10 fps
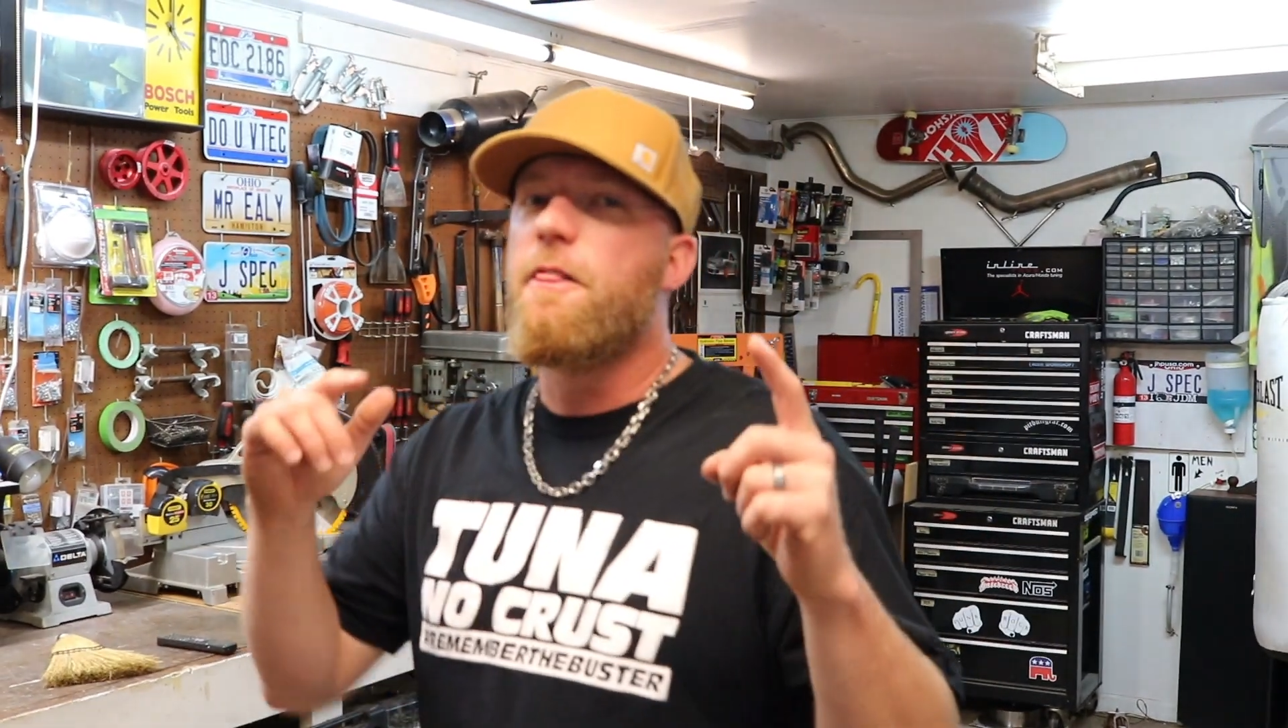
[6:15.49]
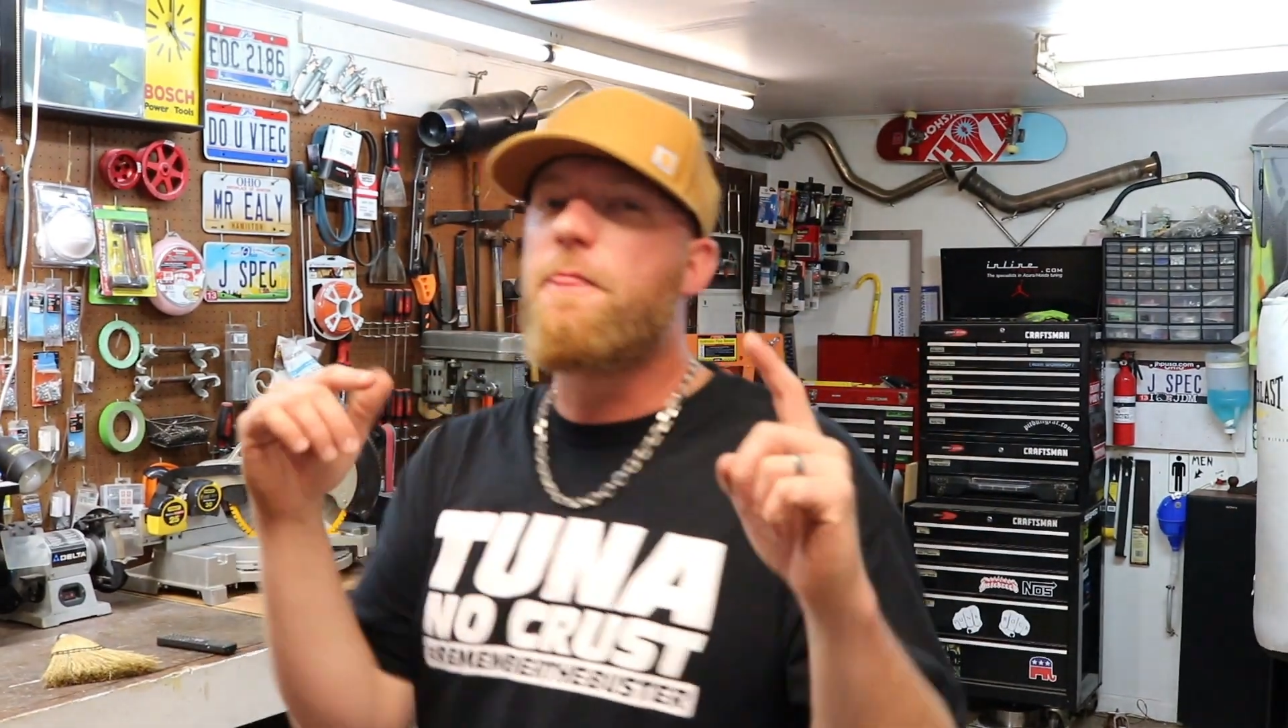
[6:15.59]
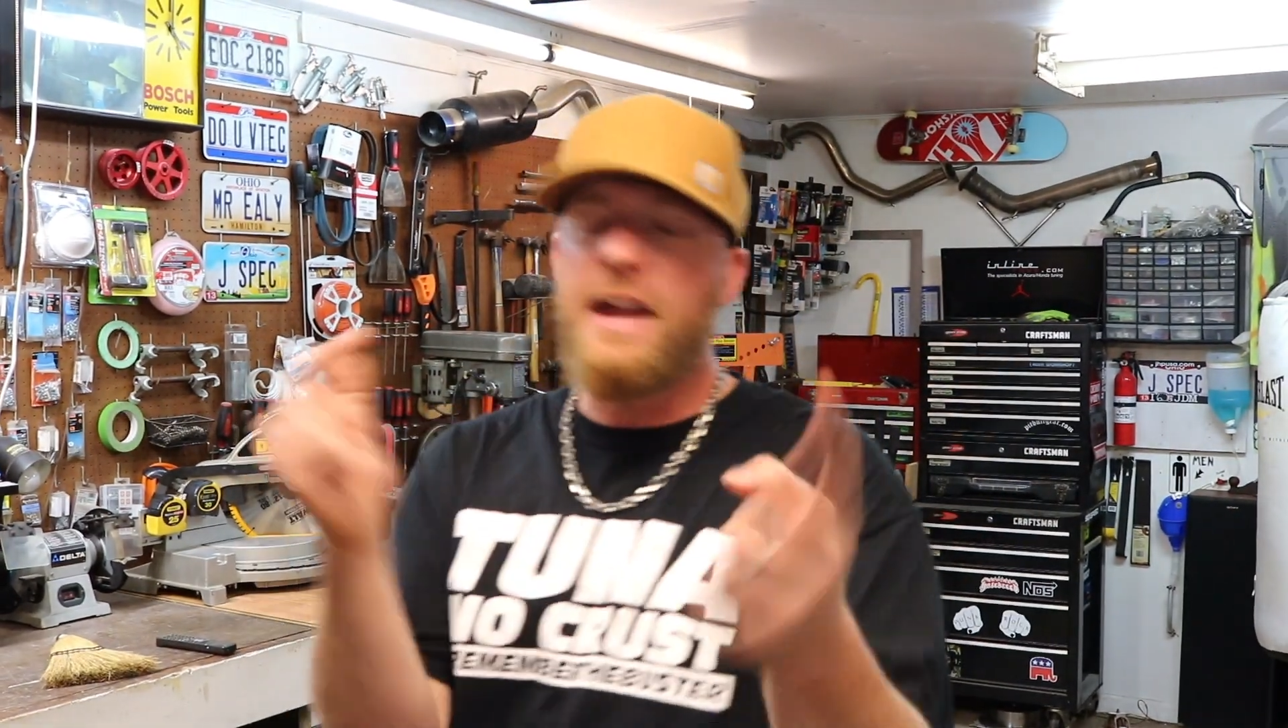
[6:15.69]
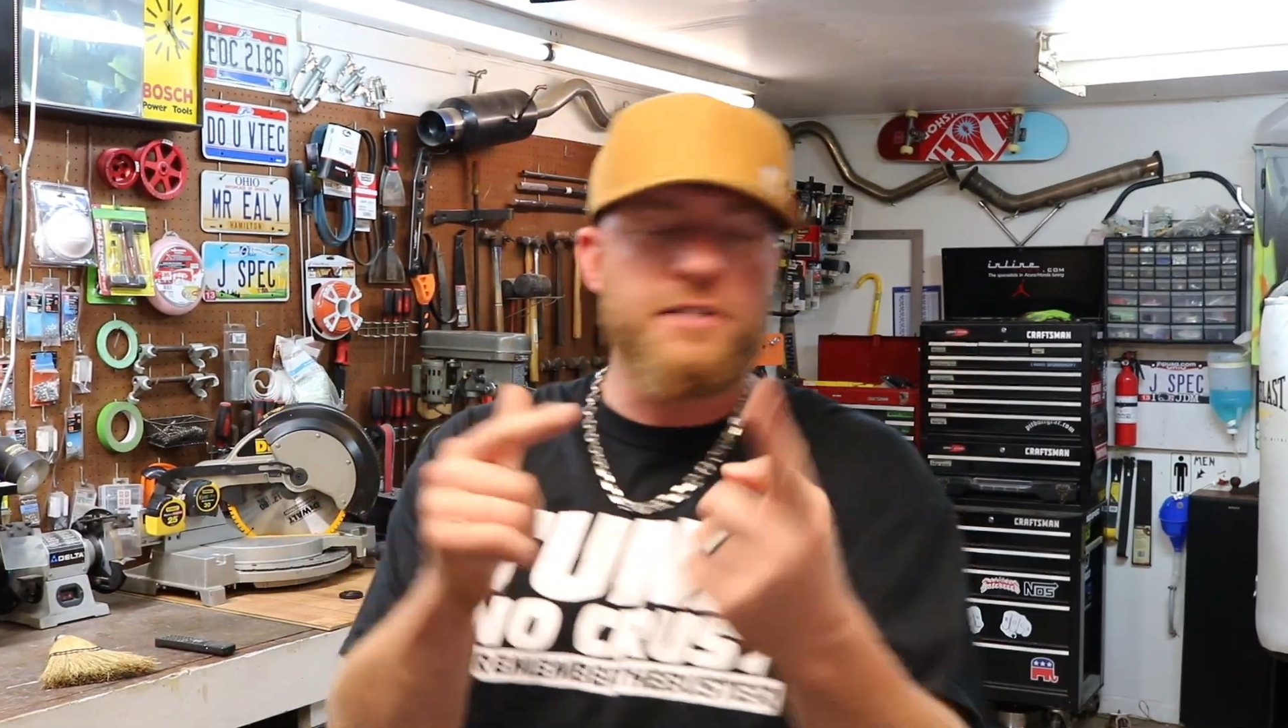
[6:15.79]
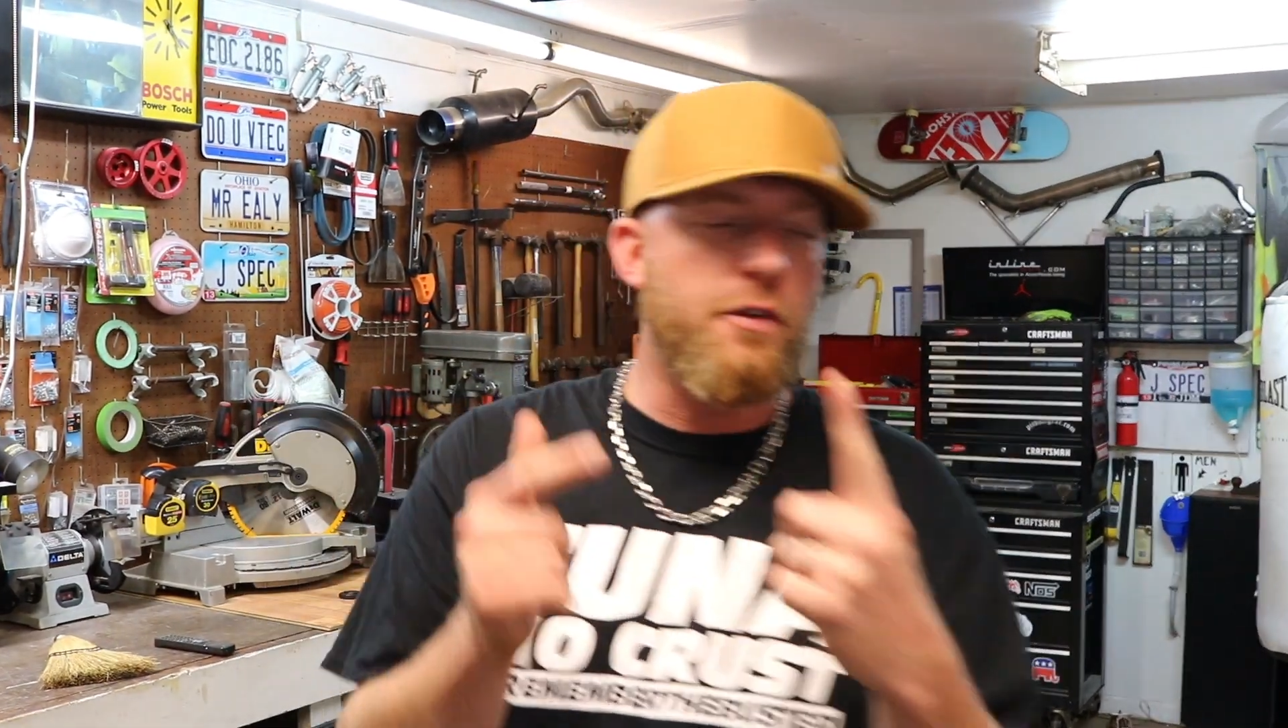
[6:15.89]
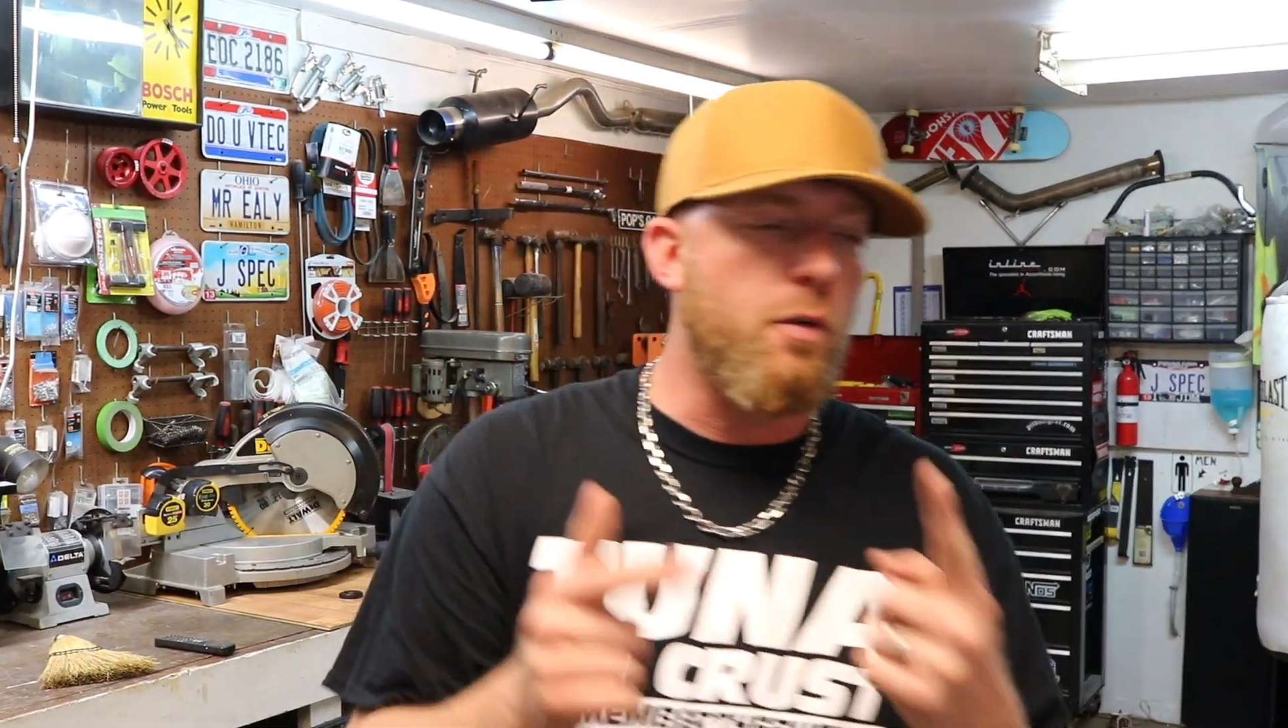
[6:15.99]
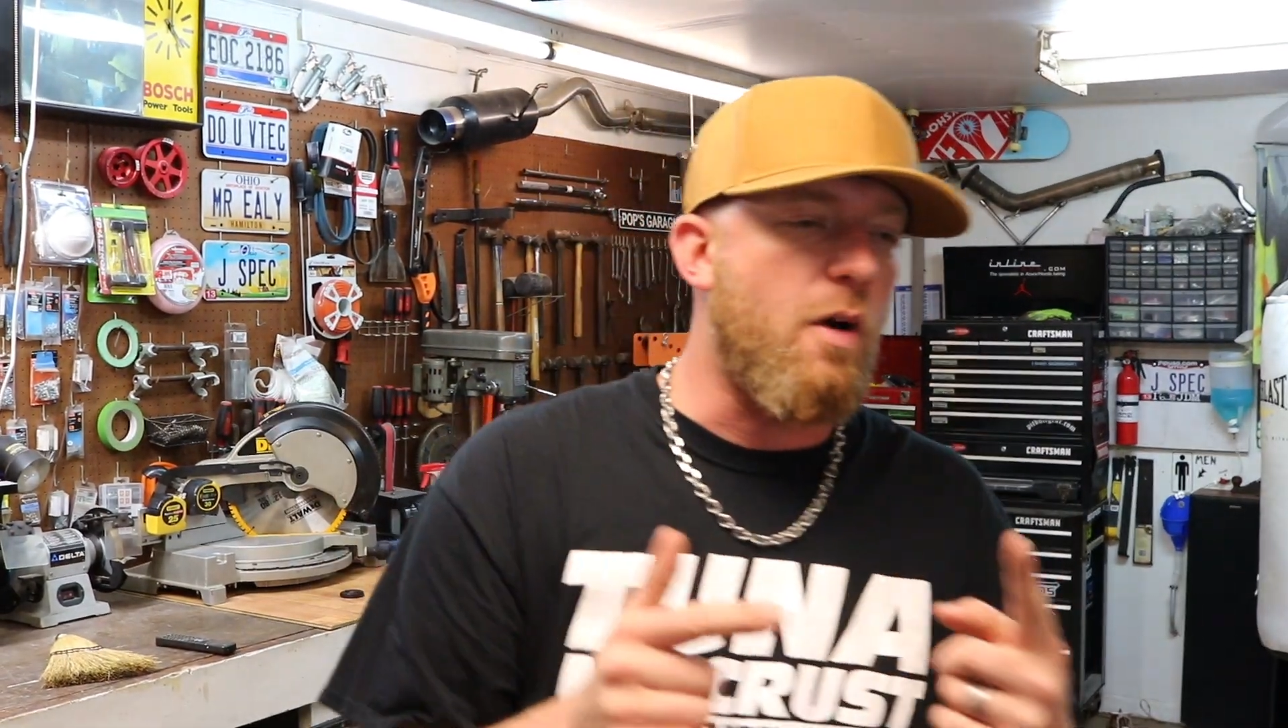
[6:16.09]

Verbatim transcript: Thanks for